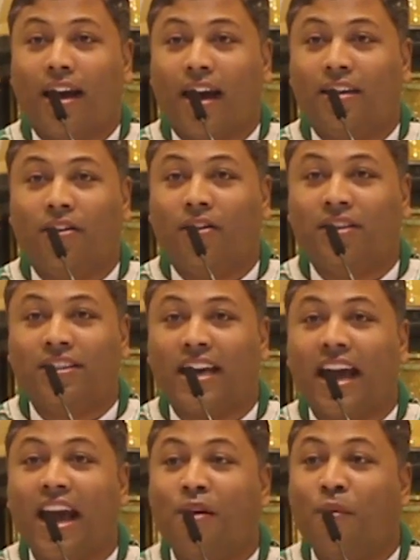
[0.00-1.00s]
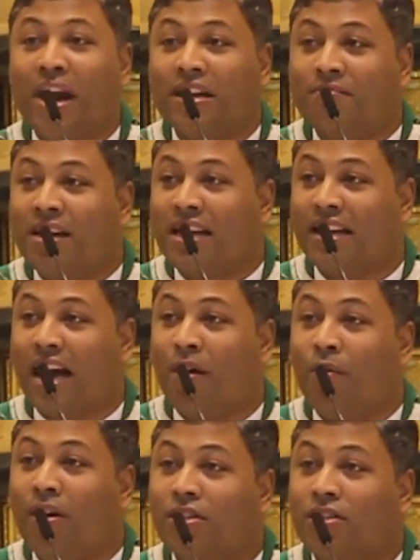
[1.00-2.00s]
And the Lord is saying, hey, wait a minute, I
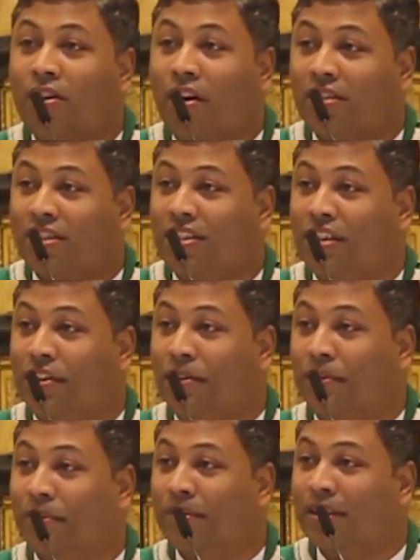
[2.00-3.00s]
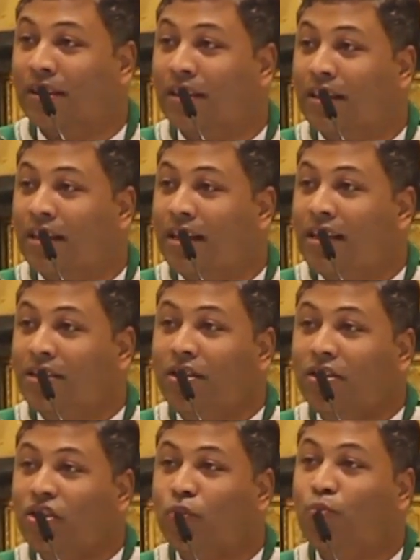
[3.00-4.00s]
want to talk to you. It's
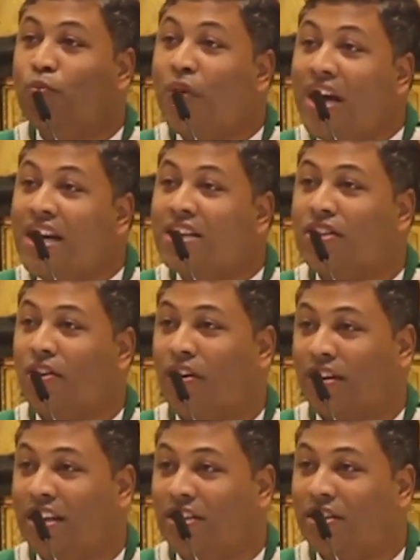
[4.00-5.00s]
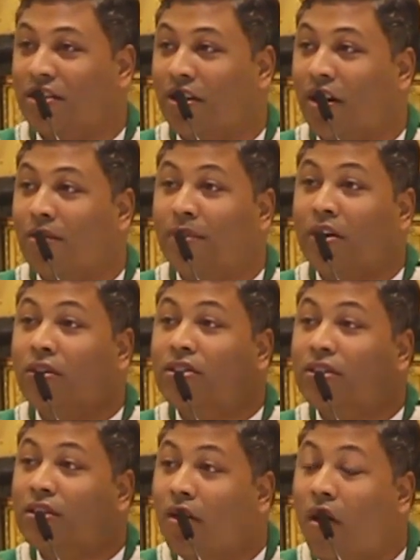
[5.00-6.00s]
not just we talking to God, but
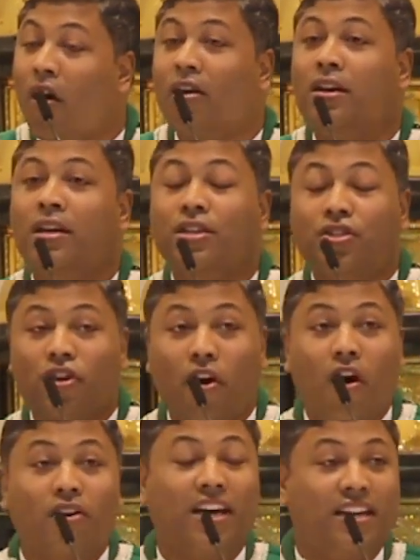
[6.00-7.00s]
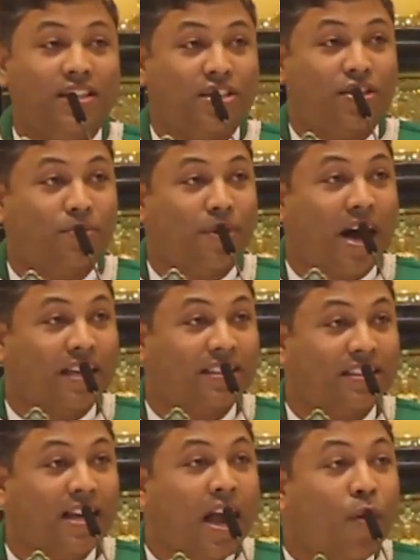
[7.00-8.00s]
also God talking to
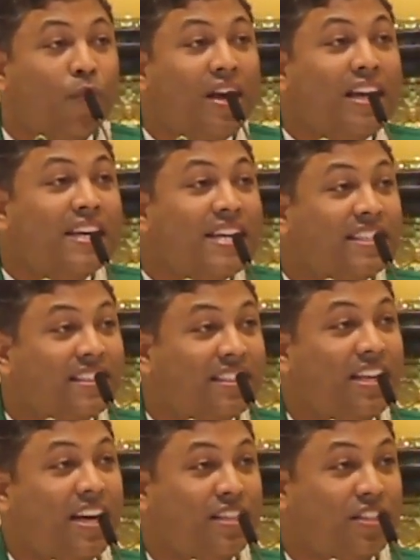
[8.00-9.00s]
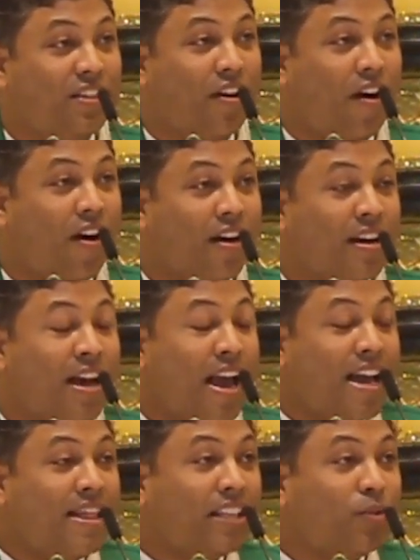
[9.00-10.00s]
us. Are we listening to God?
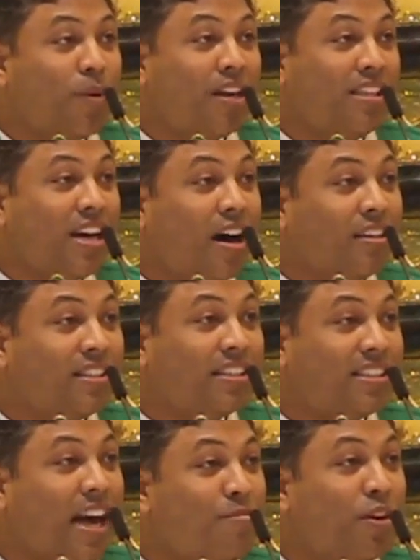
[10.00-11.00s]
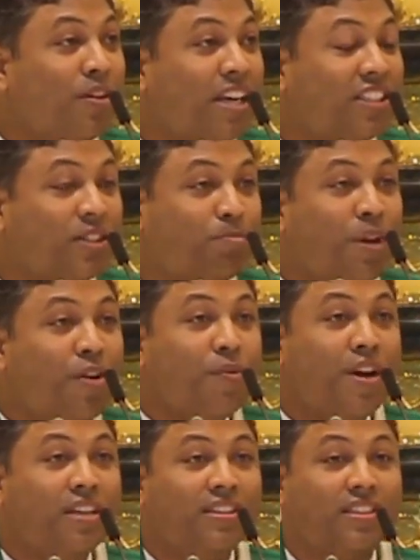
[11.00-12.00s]
And that's what young Samuel
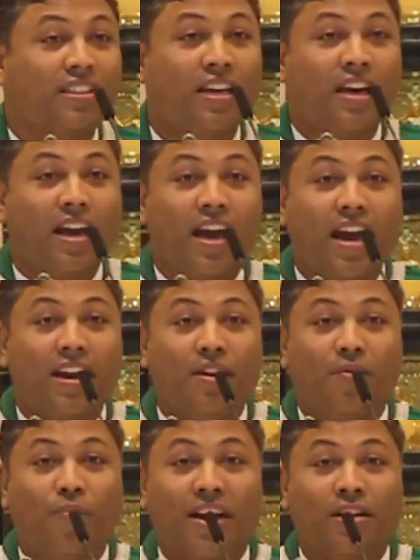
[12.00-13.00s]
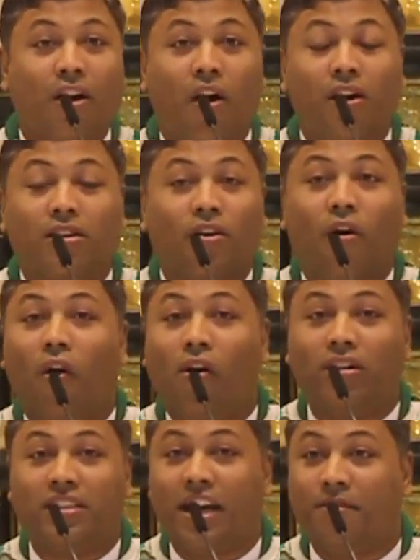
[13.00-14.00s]
experienced in when God
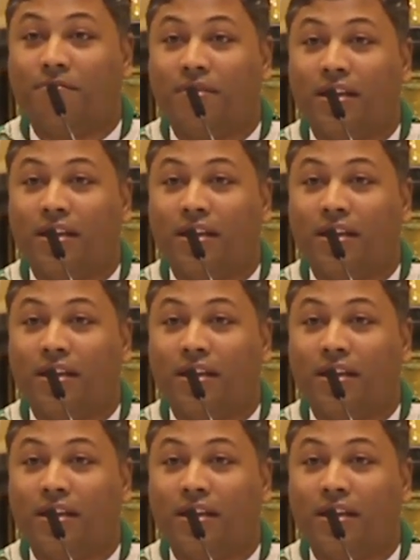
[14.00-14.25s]
called him.